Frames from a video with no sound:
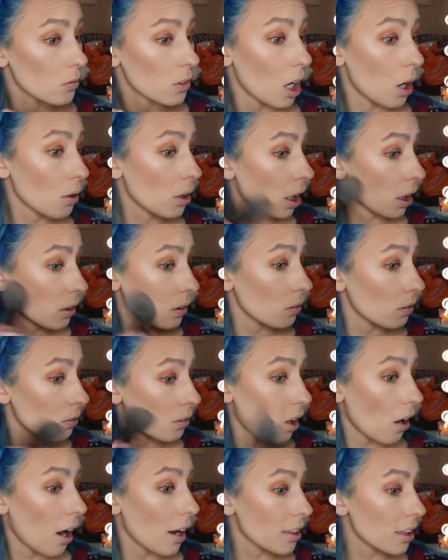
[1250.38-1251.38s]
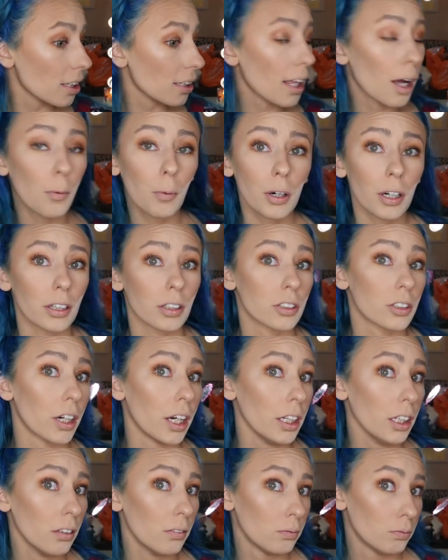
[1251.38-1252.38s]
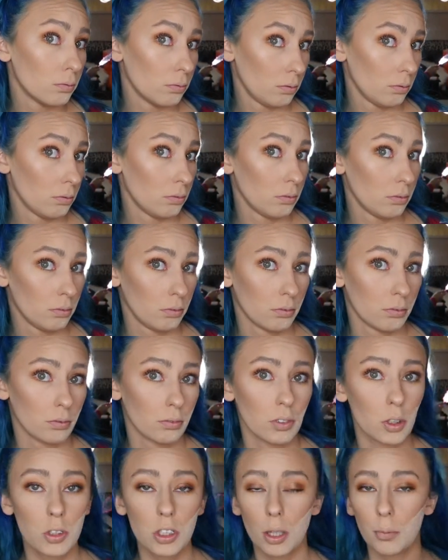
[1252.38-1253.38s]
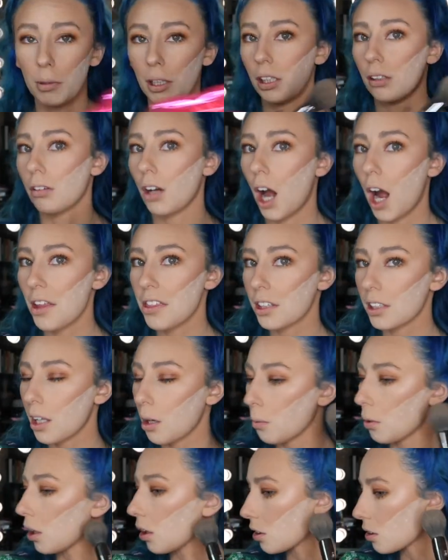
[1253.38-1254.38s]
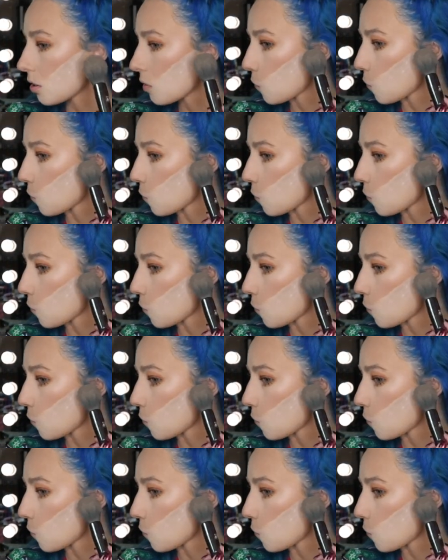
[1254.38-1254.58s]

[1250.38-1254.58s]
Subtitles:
Okay, I think that worked, right? You tell me. I think that worked.